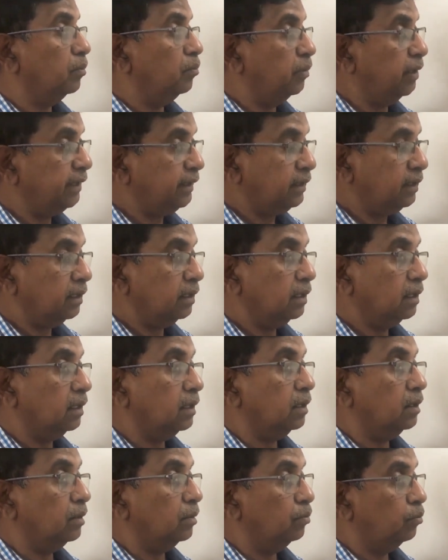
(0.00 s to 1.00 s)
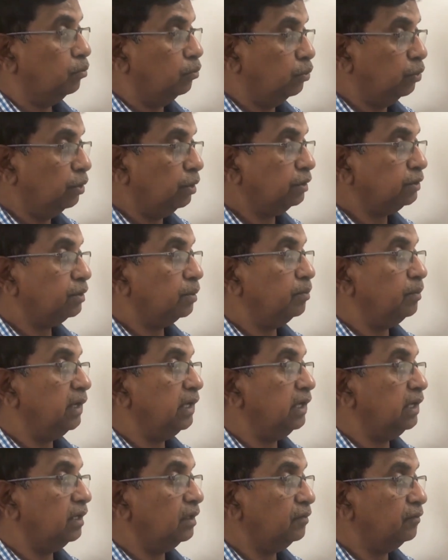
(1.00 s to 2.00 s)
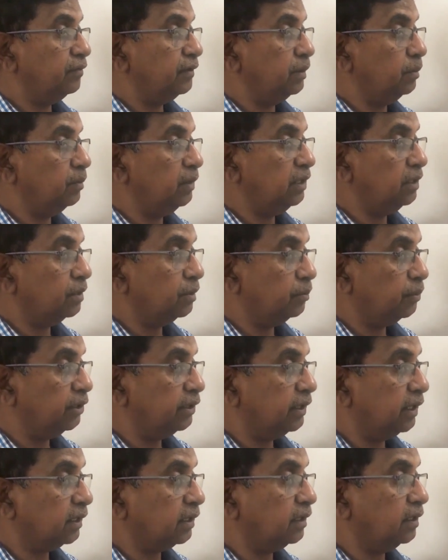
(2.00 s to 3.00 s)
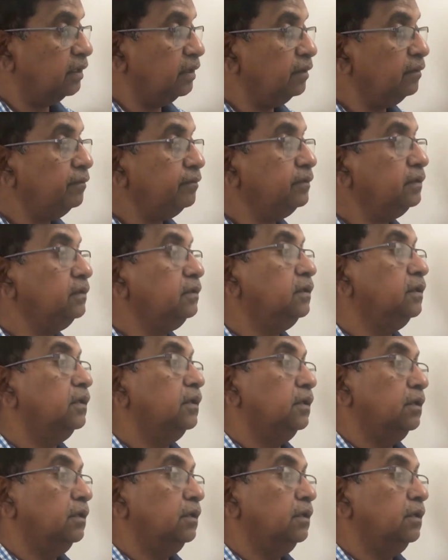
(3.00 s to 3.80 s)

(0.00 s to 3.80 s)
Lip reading: but both male and female reproductive